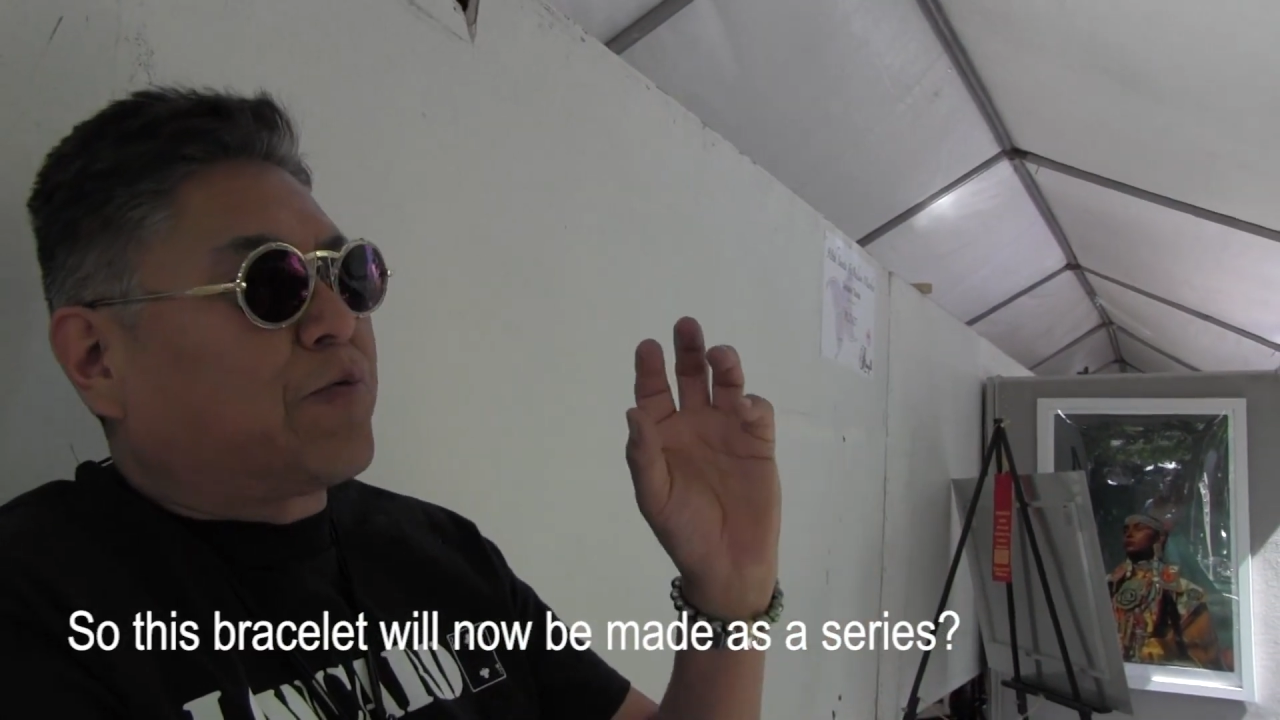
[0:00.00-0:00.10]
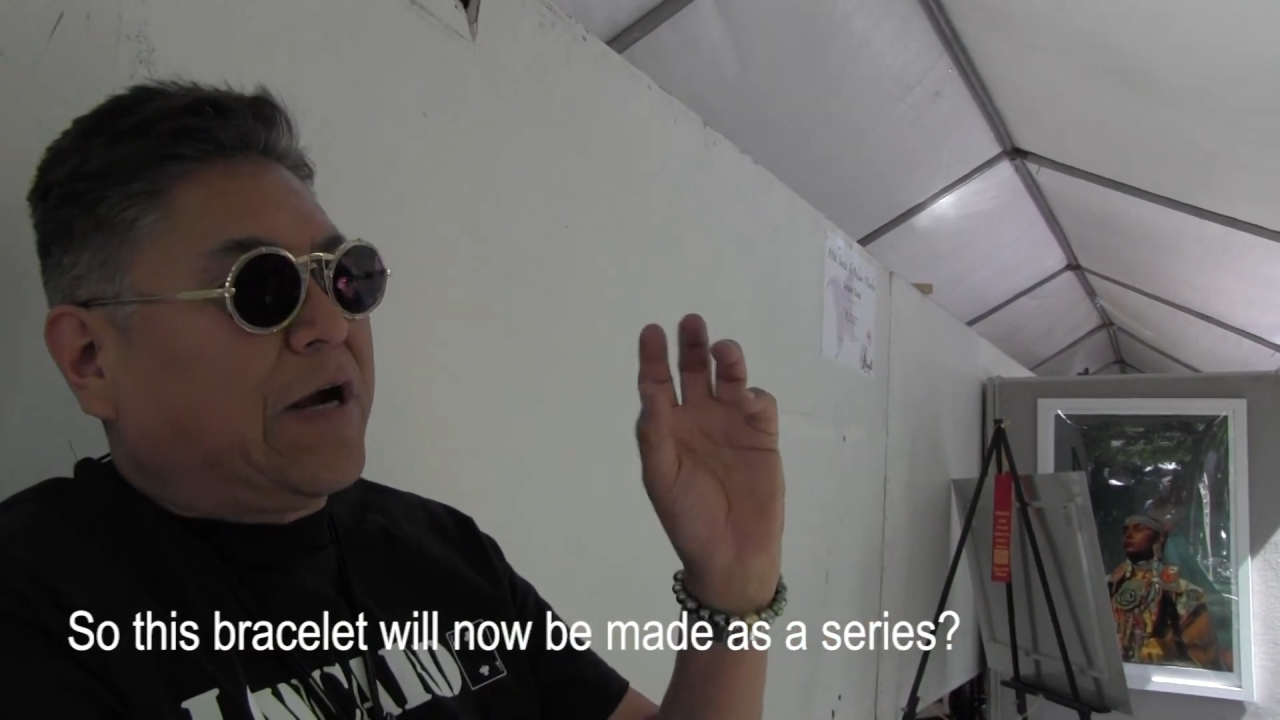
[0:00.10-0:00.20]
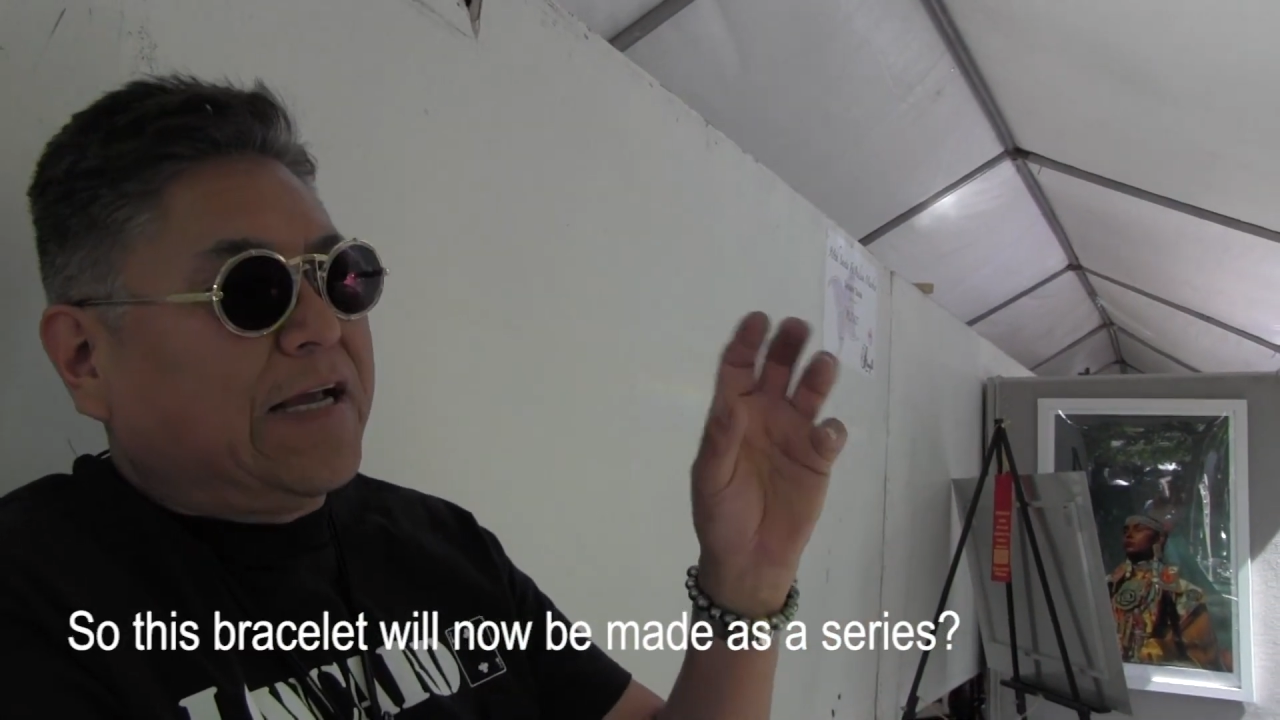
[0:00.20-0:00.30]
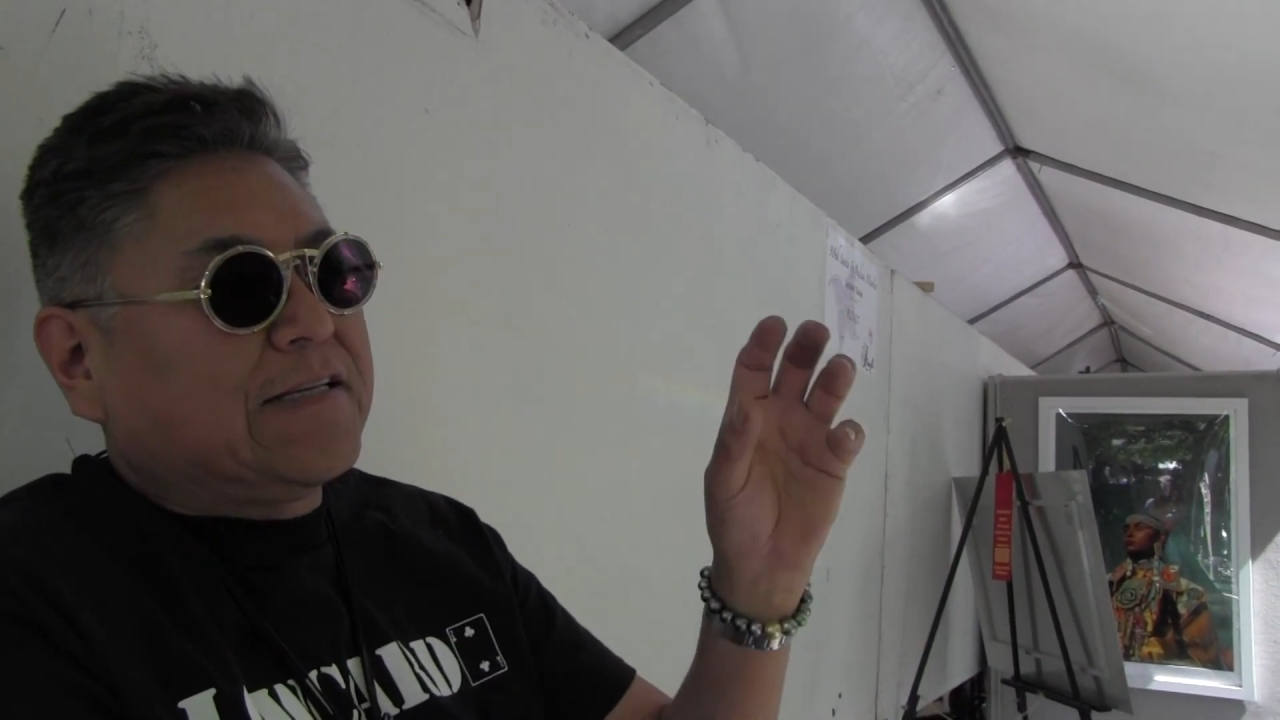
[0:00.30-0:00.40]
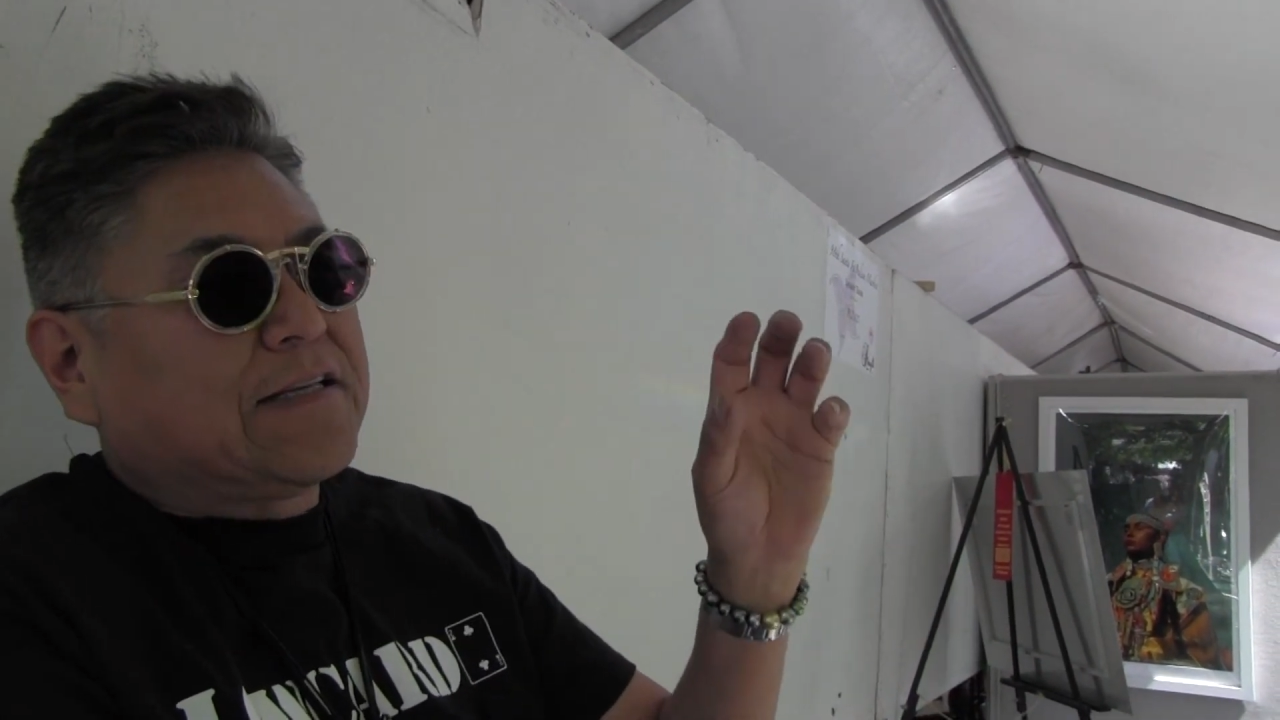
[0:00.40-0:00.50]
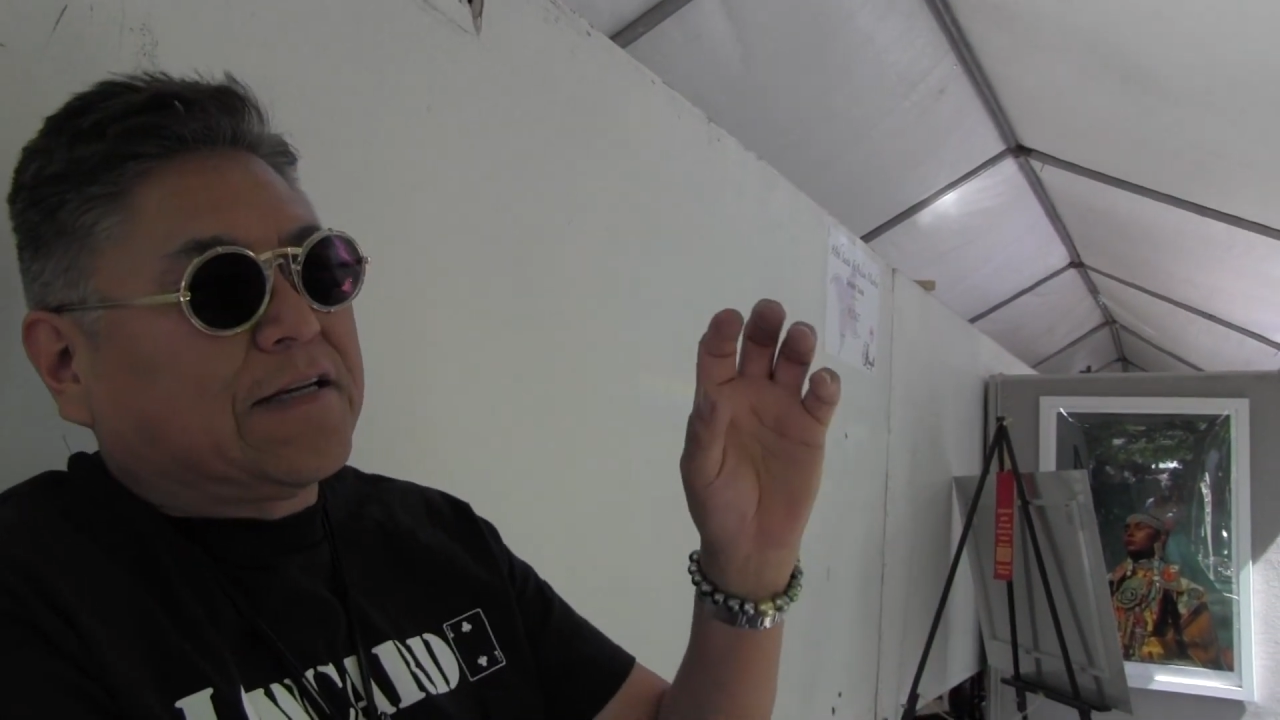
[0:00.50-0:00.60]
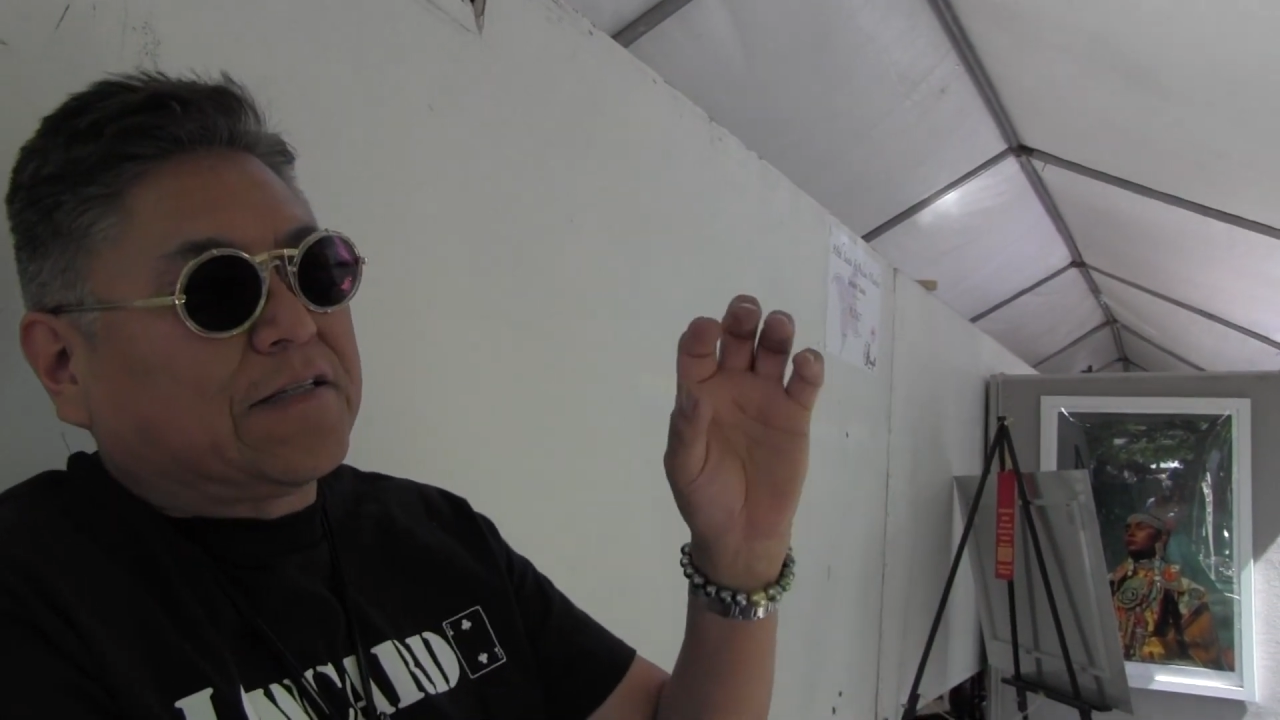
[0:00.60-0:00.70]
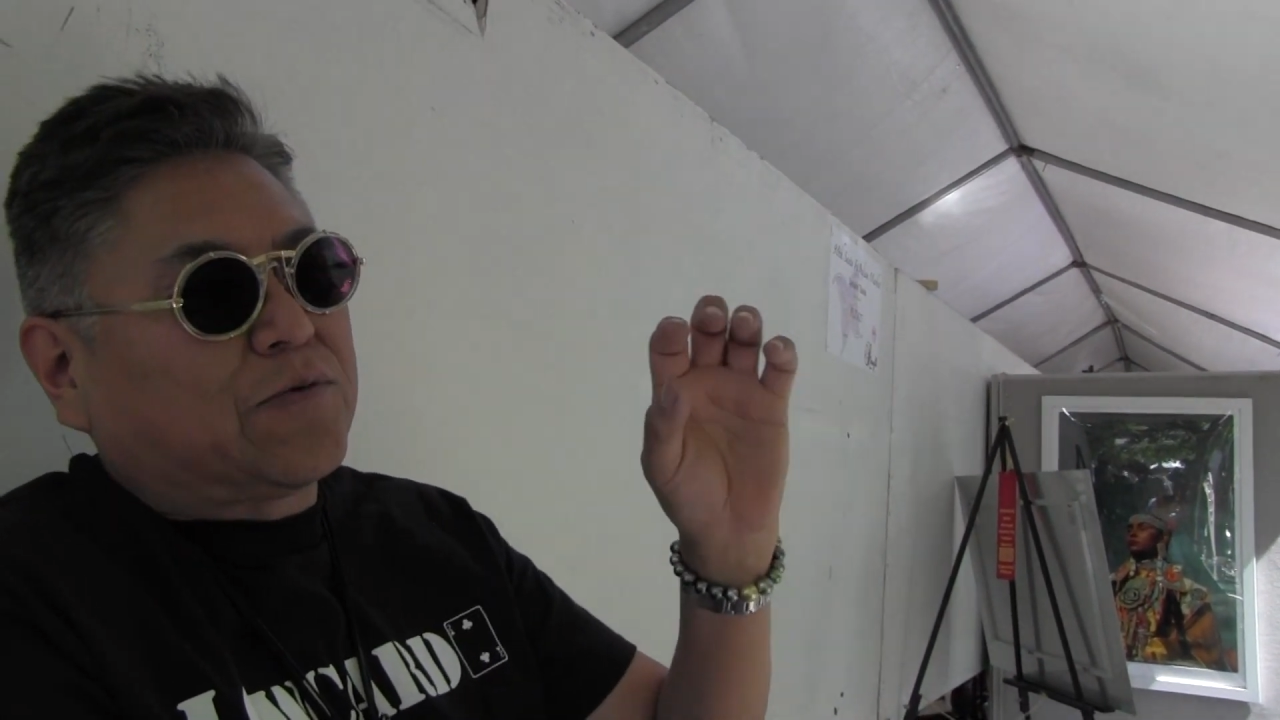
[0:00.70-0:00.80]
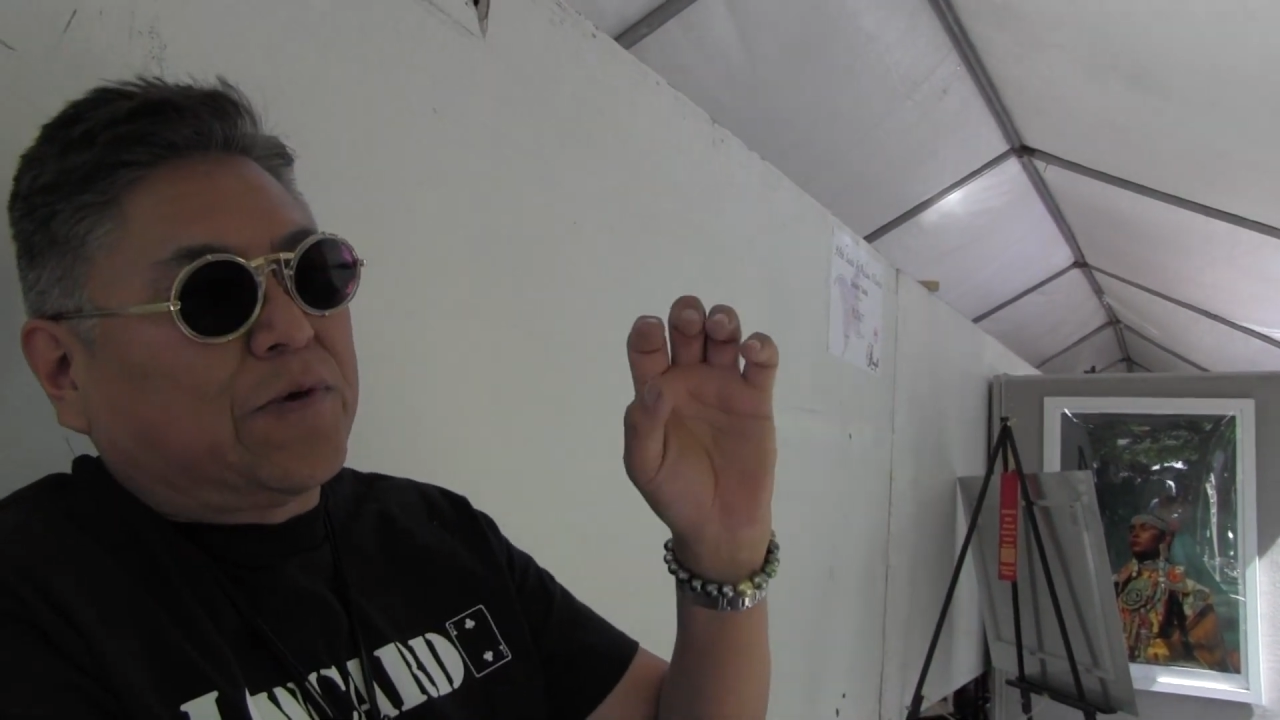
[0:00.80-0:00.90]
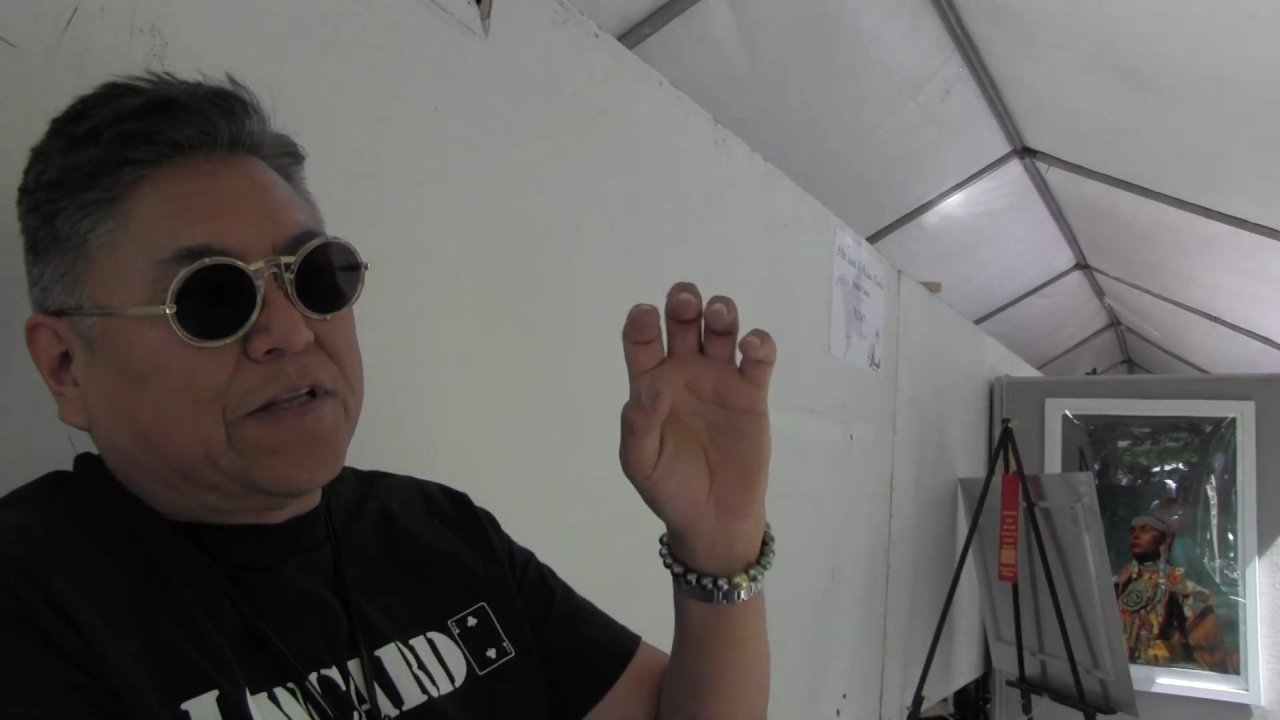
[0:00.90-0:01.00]

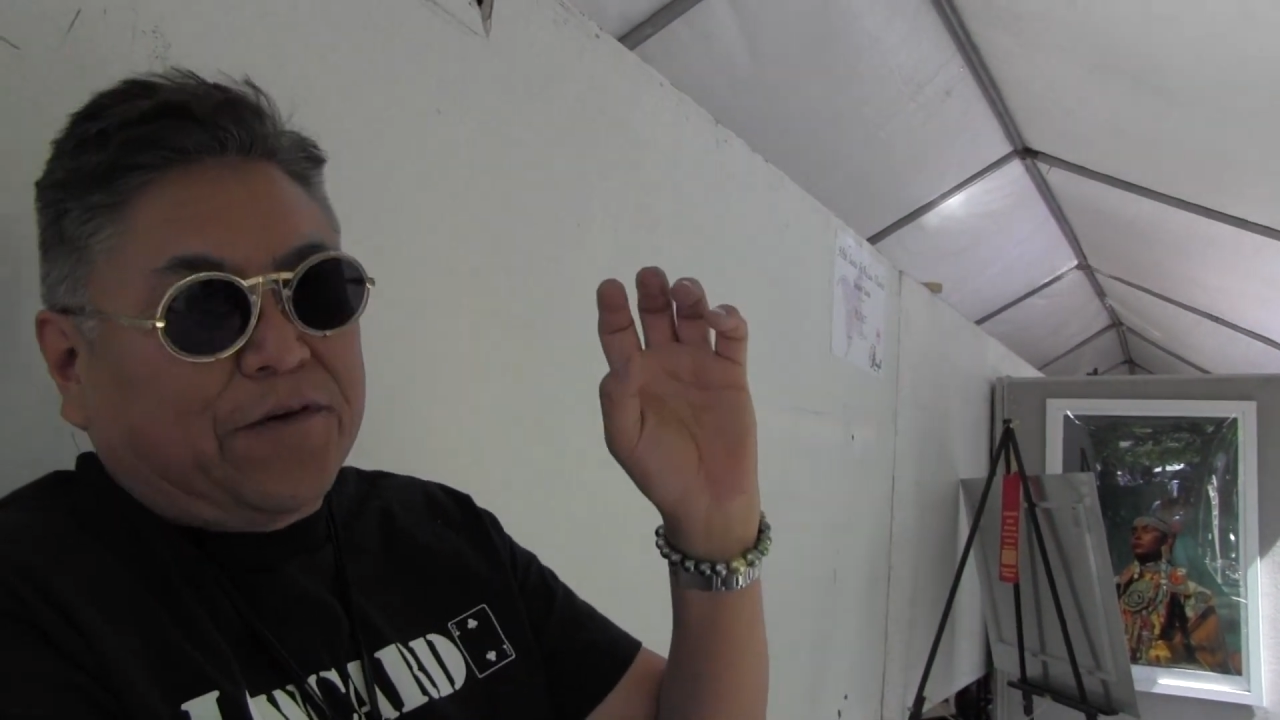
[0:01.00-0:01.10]
bracelets with